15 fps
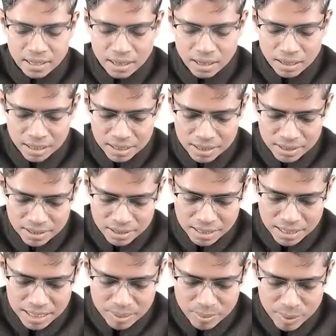heart.
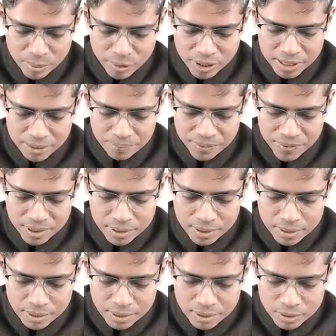Getting my point?
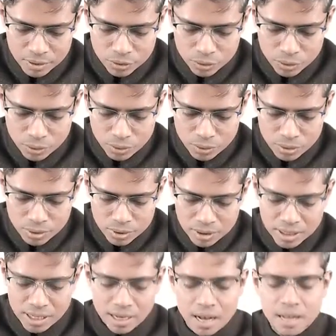So
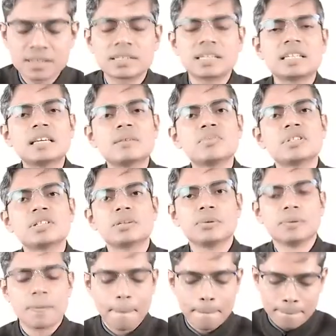they are asking
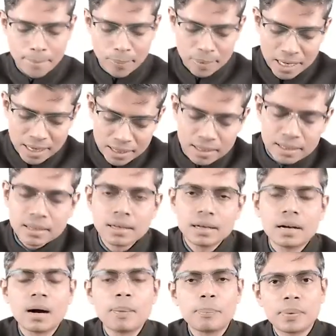MCQ that
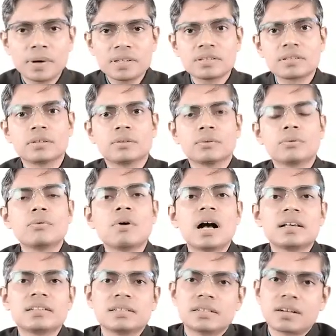a person who
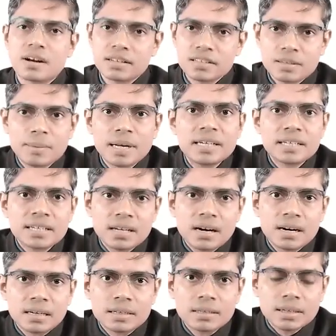has a transplanted
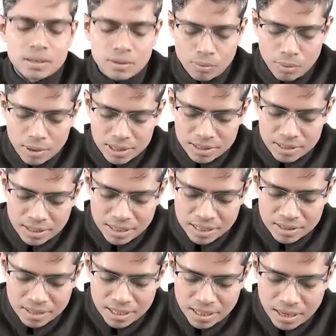heart, what is the
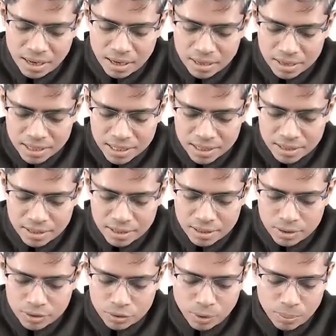resting heart rate?
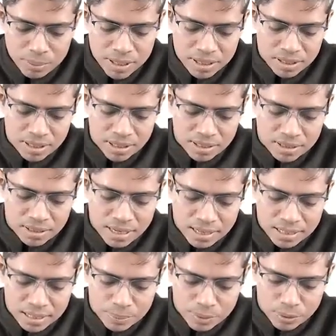So obvious thing is
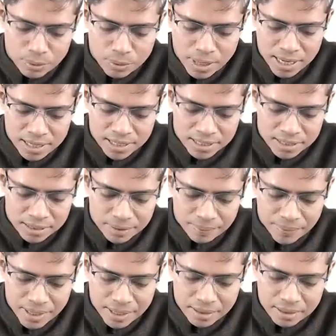that if you look at here,
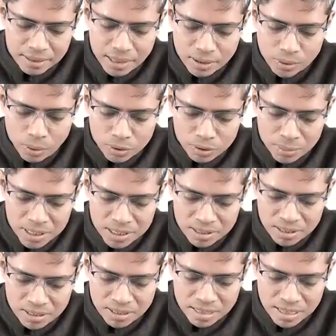that
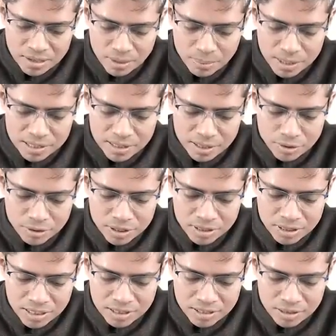automaticity rate of SA node
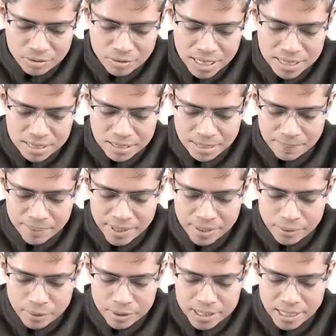is 60 to 80,
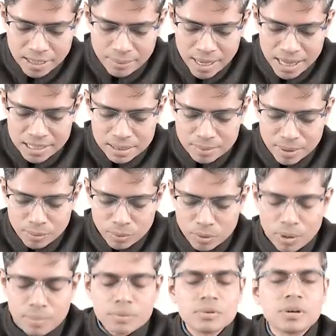which can maximum
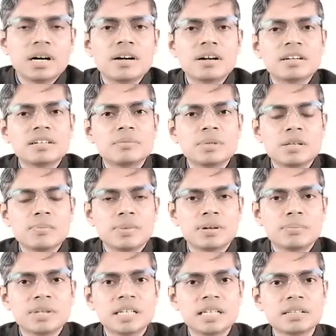go up to 100 beat
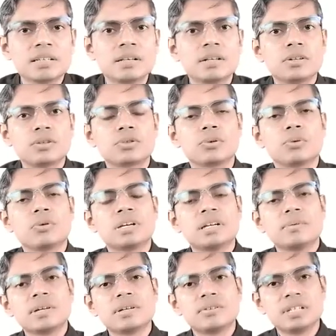per minute. So
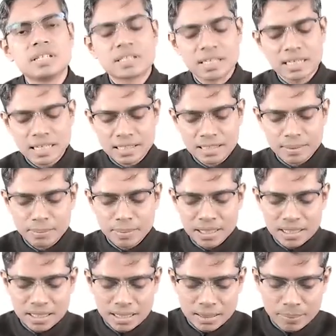whenever you disconnect
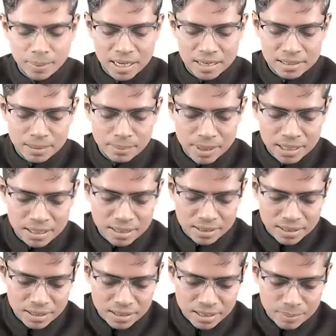sympathetic and
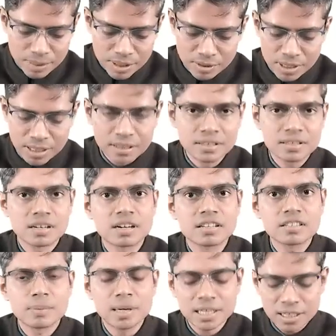parasympathetic system during this
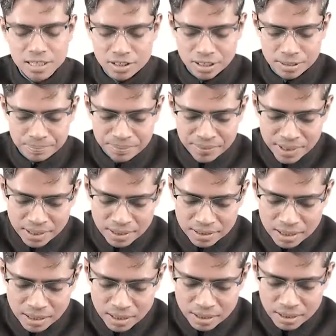transplantation,
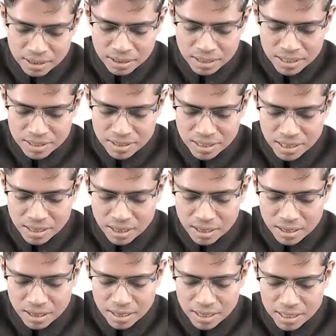the resting
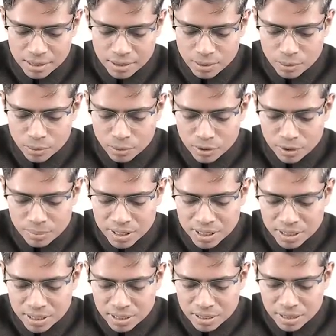heart rate will
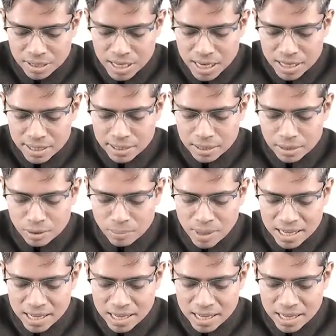be near equal to